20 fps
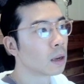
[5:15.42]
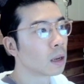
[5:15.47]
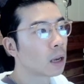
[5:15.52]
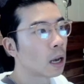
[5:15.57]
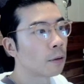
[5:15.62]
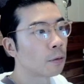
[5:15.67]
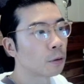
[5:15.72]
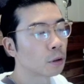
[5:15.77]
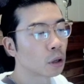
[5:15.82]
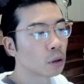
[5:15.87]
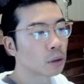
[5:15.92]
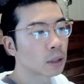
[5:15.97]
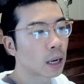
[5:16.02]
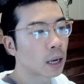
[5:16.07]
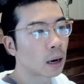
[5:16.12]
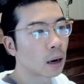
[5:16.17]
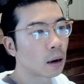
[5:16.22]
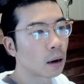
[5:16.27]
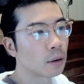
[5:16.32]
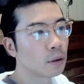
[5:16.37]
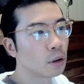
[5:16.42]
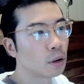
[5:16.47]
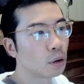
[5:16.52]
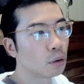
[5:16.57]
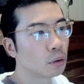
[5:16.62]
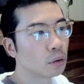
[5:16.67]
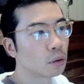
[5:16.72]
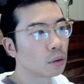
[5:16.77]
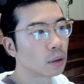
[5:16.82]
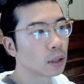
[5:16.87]
And for those that are new
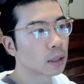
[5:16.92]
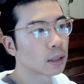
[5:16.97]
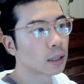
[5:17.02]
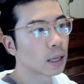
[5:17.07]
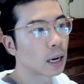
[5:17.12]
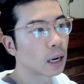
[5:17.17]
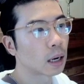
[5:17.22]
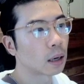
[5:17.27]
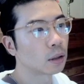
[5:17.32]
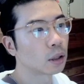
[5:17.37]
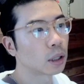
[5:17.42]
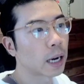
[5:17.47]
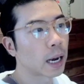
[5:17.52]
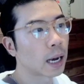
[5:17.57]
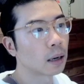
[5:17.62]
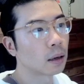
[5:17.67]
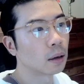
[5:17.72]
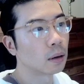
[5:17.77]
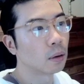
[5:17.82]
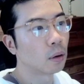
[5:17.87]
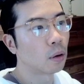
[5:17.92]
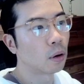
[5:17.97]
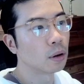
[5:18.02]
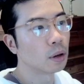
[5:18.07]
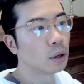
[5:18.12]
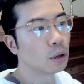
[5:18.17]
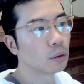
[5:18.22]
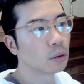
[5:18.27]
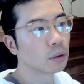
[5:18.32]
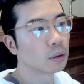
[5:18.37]
to this channel or
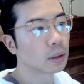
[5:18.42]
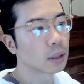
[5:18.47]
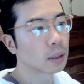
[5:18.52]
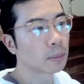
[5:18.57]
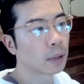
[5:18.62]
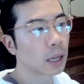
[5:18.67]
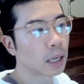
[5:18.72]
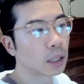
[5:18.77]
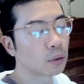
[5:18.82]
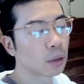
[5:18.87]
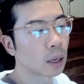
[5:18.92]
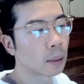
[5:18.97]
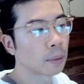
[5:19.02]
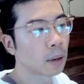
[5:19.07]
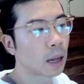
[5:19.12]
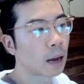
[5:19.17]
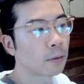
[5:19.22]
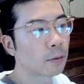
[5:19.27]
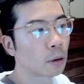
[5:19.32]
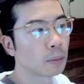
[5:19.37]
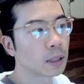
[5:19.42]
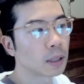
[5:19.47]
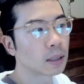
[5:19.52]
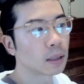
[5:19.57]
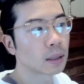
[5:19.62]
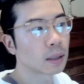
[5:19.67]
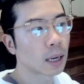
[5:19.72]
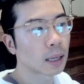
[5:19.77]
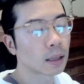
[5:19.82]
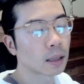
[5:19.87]
new to this Patreon platform, this
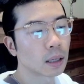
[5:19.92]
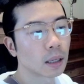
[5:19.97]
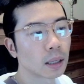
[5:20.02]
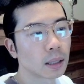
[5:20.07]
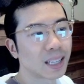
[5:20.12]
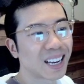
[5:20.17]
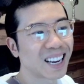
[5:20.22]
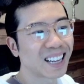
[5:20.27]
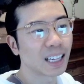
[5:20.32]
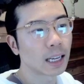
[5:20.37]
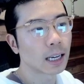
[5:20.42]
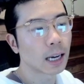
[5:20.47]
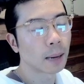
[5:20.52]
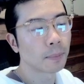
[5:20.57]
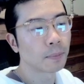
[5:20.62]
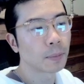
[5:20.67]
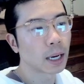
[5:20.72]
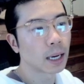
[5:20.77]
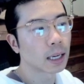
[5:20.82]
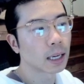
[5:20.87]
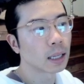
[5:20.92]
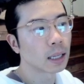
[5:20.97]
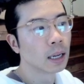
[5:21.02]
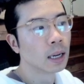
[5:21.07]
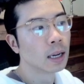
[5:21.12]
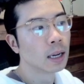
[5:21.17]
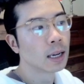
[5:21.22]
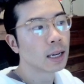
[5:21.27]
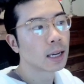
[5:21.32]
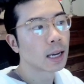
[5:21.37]
is like the daily updated
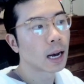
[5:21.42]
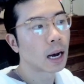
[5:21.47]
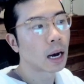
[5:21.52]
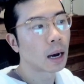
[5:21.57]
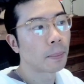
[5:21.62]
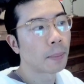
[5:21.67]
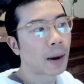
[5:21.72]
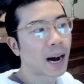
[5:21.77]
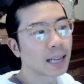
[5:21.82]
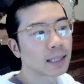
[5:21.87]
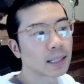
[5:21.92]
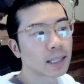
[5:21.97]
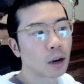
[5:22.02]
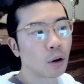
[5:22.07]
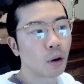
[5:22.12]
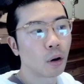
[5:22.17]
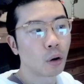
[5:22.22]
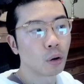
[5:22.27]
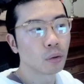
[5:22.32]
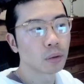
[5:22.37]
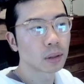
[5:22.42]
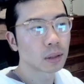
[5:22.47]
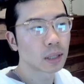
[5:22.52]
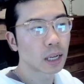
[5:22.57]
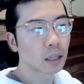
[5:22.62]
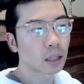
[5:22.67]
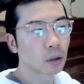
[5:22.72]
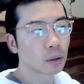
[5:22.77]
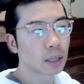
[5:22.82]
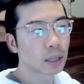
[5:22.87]
buy, sell, hold
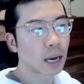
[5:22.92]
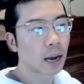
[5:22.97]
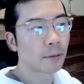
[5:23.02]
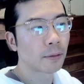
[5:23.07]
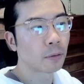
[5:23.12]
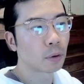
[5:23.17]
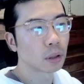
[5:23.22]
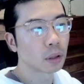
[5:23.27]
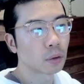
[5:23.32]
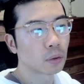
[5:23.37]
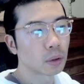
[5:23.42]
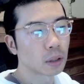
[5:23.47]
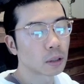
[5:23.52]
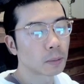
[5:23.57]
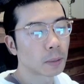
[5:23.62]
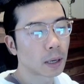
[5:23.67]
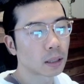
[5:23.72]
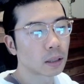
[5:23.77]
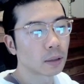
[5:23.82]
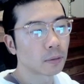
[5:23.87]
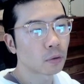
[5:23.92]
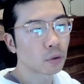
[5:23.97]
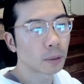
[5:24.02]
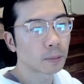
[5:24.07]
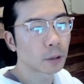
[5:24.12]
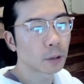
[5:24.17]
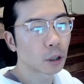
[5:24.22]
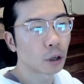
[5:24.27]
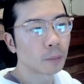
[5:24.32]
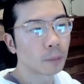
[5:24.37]
signals I have for the respective
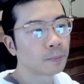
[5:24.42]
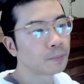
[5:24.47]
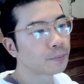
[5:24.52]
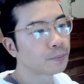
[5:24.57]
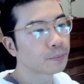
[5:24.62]
crypto